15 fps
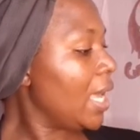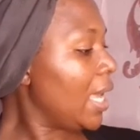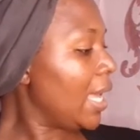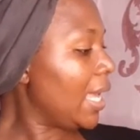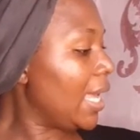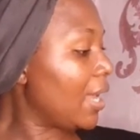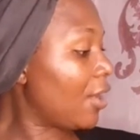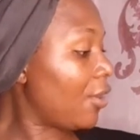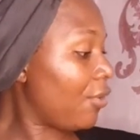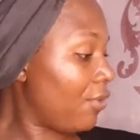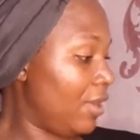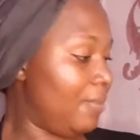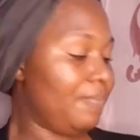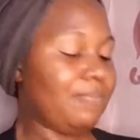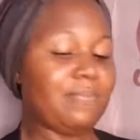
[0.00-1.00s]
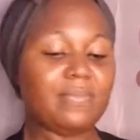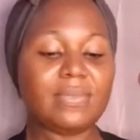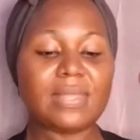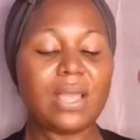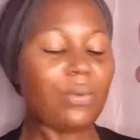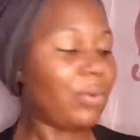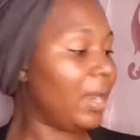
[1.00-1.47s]
a cream
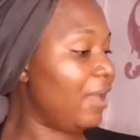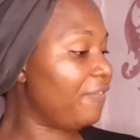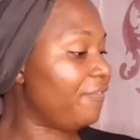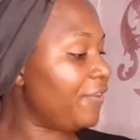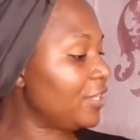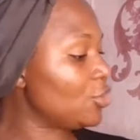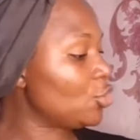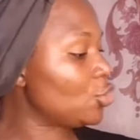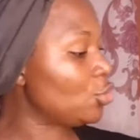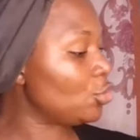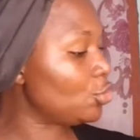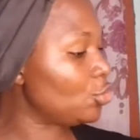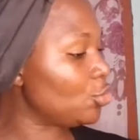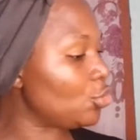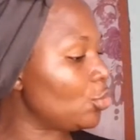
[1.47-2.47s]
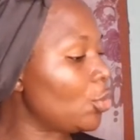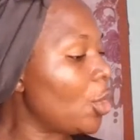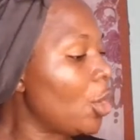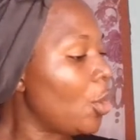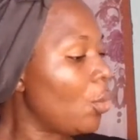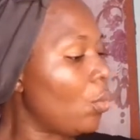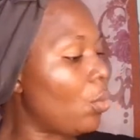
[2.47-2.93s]
Now, what I first showed you
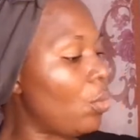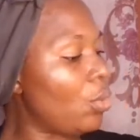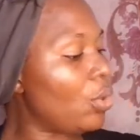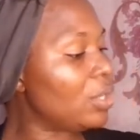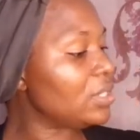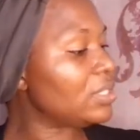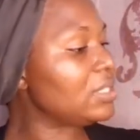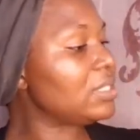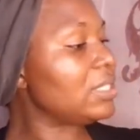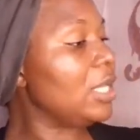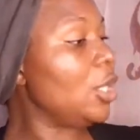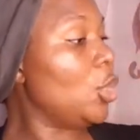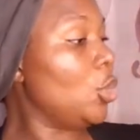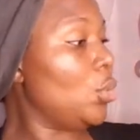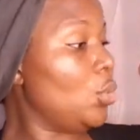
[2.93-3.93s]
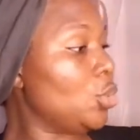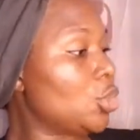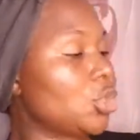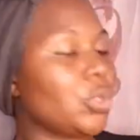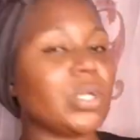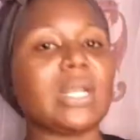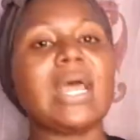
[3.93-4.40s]
was a
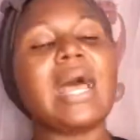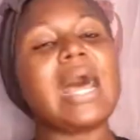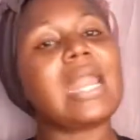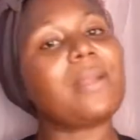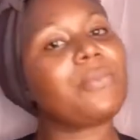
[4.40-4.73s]
lotion, and I'm